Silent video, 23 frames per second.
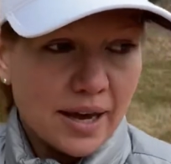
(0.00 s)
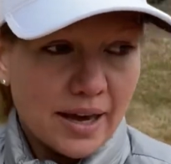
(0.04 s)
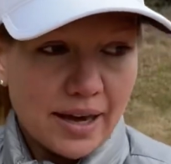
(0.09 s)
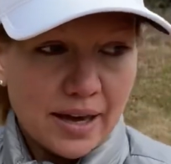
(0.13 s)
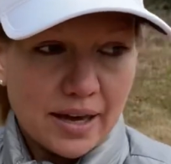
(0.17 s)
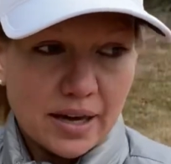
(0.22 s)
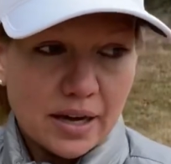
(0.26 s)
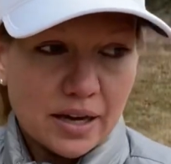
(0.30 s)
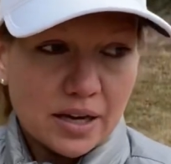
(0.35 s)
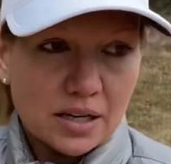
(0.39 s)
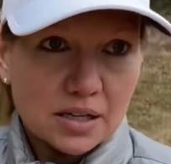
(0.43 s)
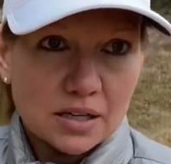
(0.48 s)

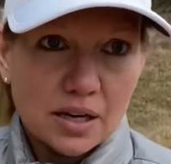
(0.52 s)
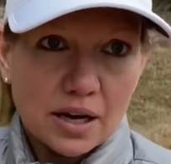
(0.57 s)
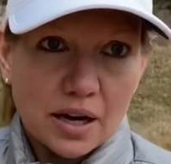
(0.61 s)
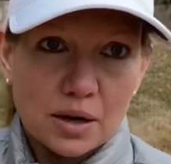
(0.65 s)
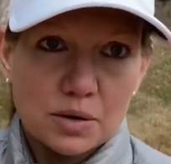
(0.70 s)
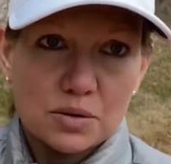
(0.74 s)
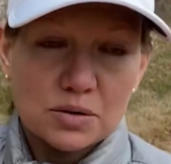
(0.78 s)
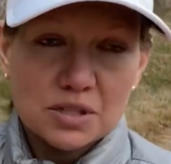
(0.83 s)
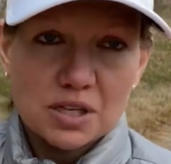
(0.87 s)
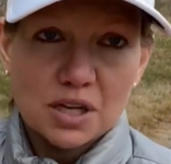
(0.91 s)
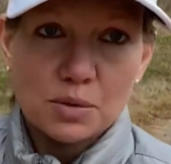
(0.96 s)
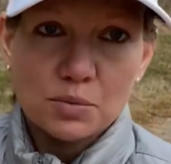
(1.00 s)
and I
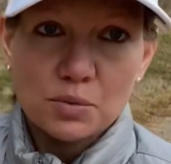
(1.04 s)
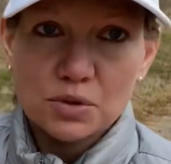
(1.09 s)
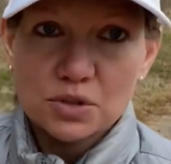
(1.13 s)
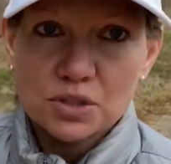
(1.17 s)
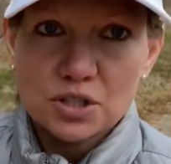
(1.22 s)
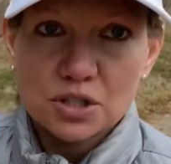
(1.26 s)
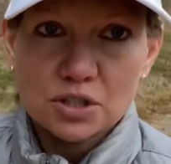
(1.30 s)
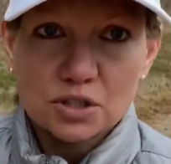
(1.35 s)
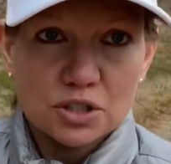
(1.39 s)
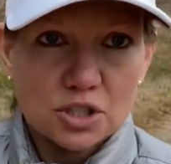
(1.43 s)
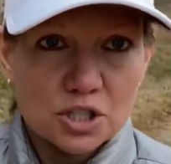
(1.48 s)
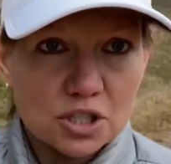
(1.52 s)
was able
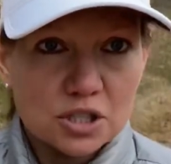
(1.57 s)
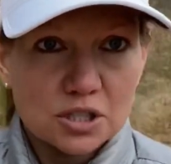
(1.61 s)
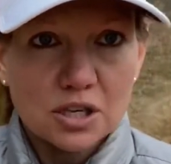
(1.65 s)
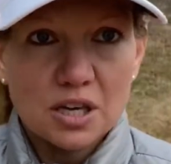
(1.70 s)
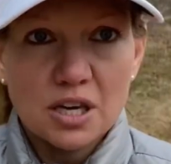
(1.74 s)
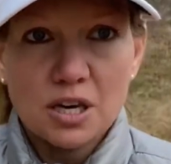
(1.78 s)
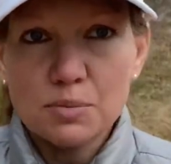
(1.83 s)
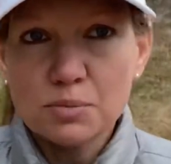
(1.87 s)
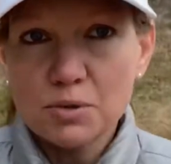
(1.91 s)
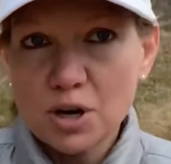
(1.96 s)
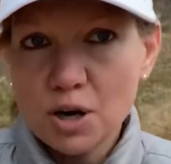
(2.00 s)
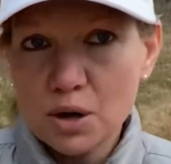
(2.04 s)
to just
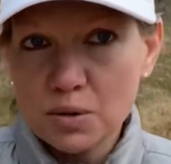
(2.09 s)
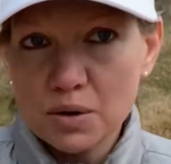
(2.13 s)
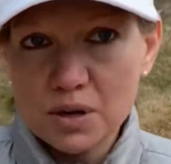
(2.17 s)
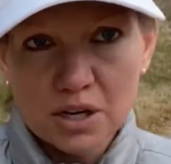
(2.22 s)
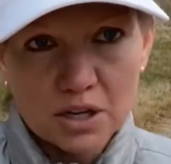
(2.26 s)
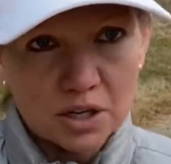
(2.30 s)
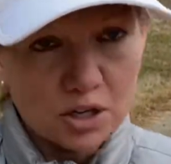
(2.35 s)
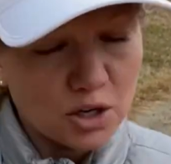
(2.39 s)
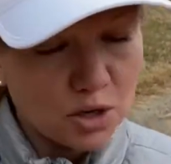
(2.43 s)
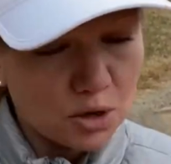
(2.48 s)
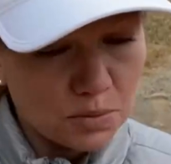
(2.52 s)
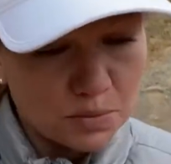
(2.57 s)
keep going
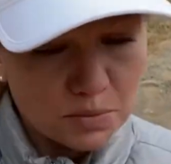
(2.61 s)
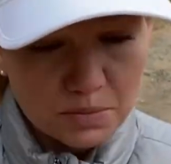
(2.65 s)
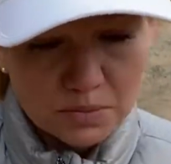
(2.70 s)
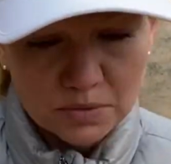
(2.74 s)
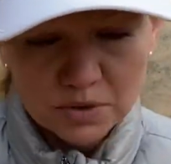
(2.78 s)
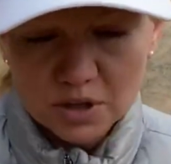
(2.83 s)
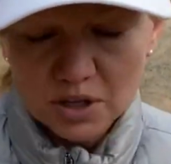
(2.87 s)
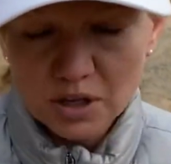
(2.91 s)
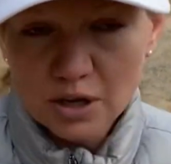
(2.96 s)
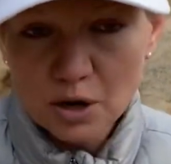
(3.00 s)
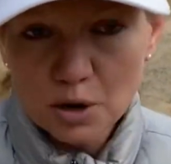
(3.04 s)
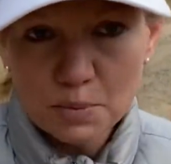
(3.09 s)
and go
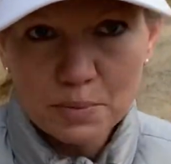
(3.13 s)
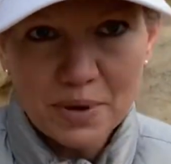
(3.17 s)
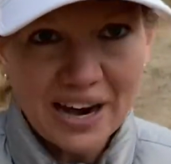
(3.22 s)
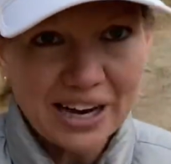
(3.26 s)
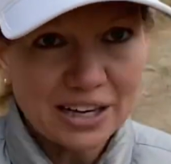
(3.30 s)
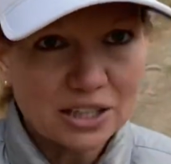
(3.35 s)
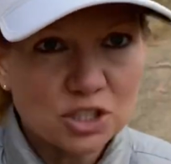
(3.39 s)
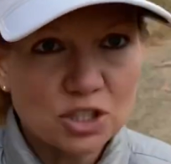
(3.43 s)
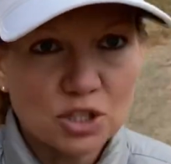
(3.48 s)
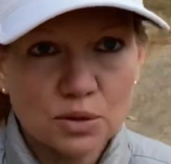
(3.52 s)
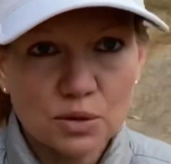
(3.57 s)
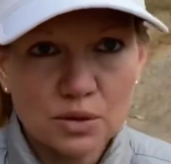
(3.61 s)
go
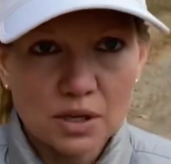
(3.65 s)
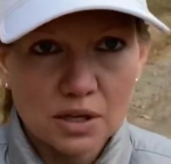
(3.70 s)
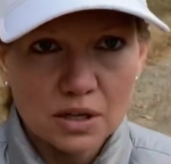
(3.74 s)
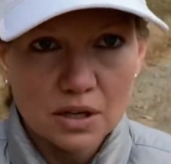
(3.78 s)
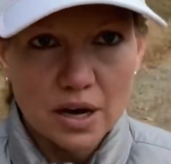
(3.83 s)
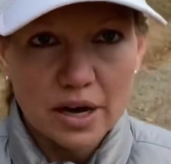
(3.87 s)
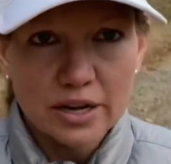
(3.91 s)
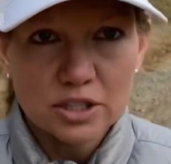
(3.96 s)
back to it a lot